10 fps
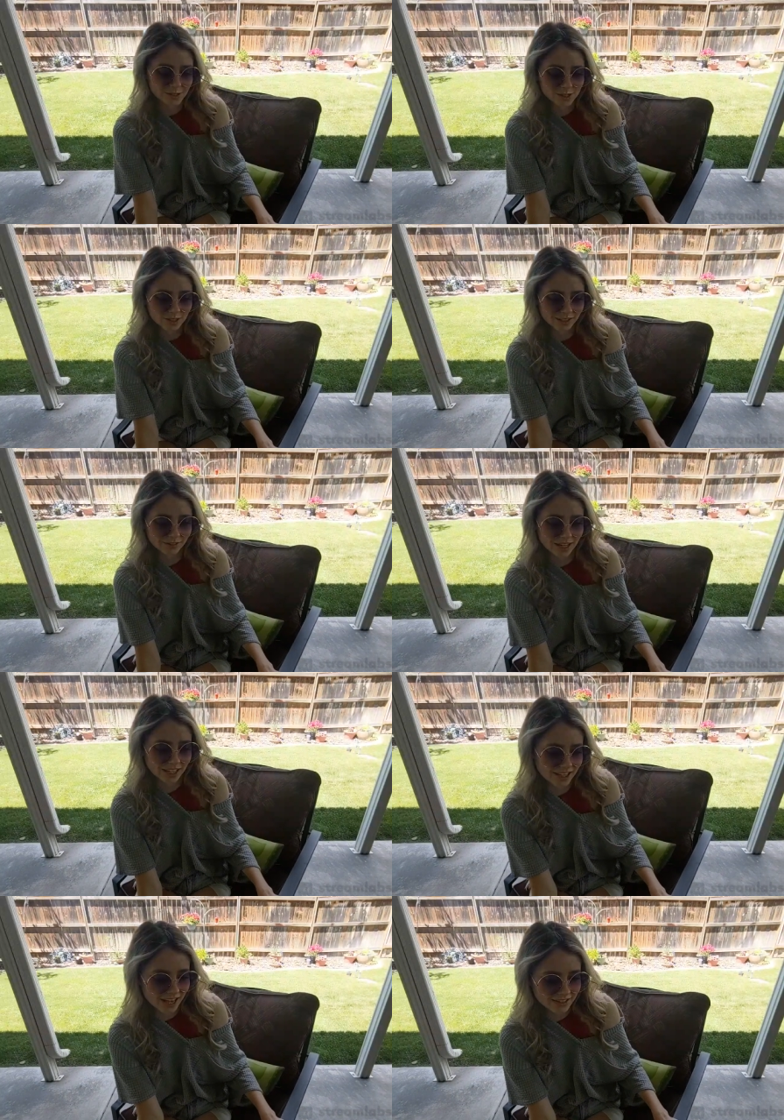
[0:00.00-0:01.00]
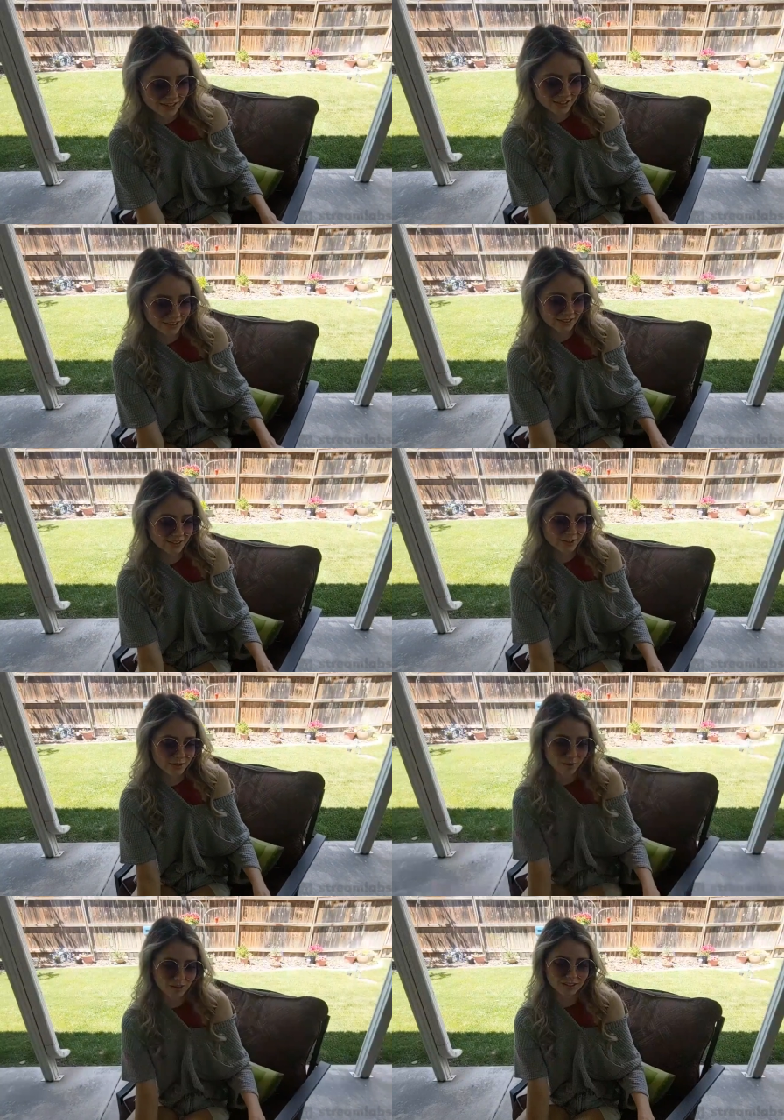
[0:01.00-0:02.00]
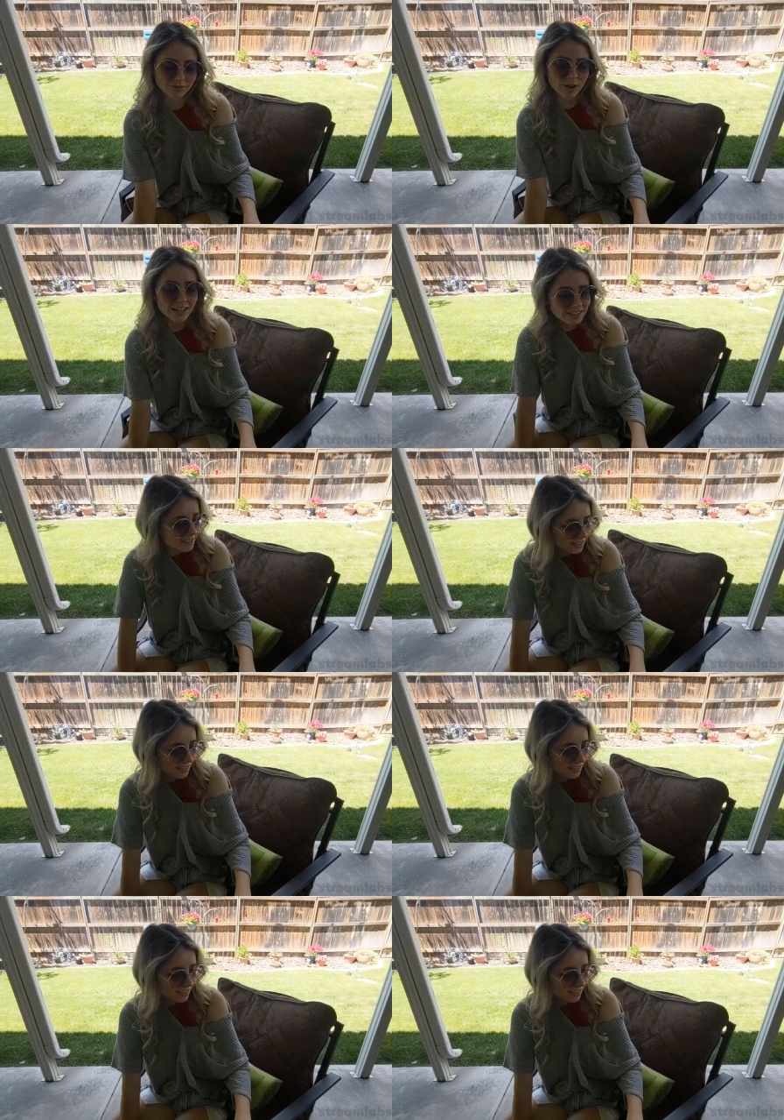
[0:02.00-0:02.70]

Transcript: She's not. Wait, yes. She's not. What?